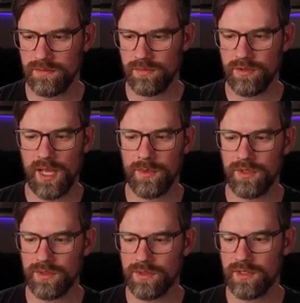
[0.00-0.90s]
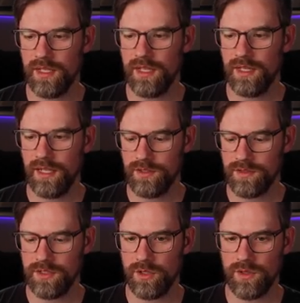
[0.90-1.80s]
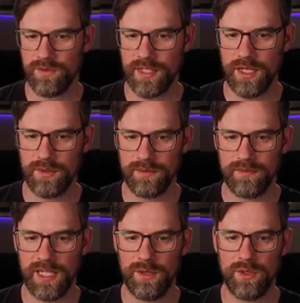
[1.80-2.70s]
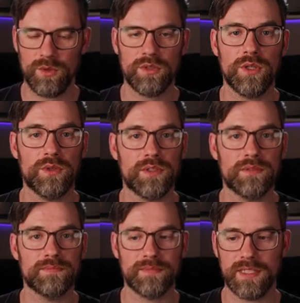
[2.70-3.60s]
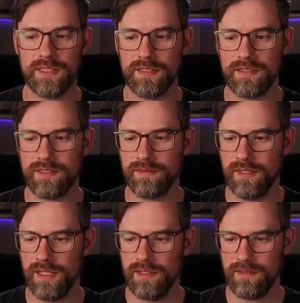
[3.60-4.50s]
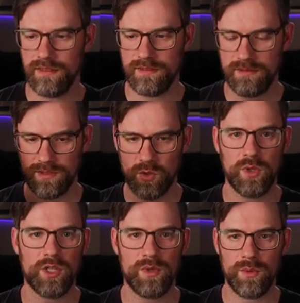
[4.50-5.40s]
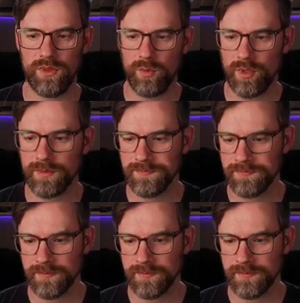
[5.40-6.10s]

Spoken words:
parameters and just zero those out, now the whole cloner is squared away with the world.